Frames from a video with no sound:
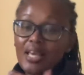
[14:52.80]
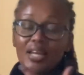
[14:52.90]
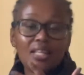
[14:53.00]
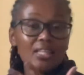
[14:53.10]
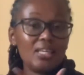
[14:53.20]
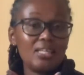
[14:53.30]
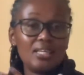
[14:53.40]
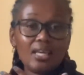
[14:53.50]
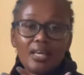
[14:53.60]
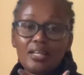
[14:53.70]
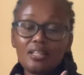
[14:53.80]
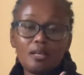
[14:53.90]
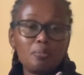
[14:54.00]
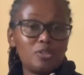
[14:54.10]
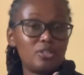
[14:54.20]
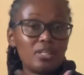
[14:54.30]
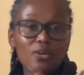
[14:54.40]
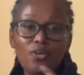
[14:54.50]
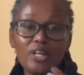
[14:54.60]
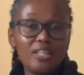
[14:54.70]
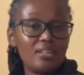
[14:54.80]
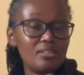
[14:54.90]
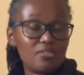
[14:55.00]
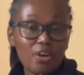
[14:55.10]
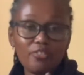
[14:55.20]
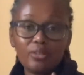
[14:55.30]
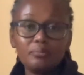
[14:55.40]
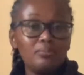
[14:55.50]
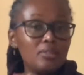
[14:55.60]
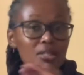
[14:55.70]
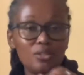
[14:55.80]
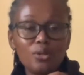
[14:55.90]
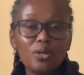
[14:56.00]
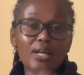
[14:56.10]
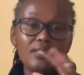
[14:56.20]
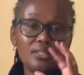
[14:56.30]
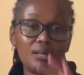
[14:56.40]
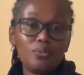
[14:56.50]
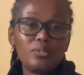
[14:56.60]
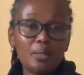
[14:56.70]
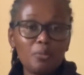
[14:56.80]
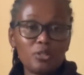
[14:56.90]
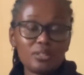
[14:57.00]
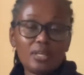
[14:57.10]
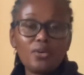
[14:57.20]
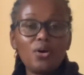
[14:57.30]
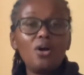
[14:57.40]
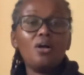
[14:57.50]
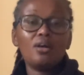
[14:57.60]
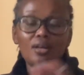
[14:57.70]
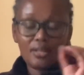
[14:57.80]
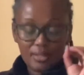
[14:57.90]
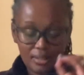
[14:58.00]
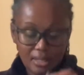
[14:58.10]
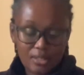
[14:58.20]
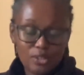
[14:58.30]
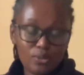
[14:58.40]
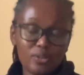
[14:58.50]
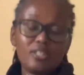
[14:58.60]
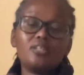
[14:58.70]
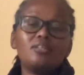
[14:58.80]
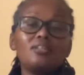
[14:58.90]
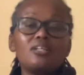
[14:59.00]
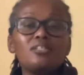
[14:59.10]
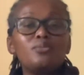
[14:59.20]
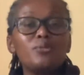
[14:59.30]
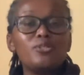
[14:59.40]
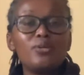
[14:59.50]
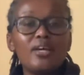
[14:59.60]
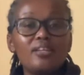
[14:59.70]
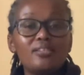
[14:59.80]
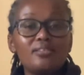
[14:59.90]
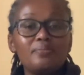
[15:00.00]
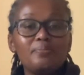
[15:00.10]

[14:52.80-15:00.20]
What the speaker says: Anything gear, anything motorcycle, anything travel. So long as inaguza motorcycle, stay tuned. That is what you get.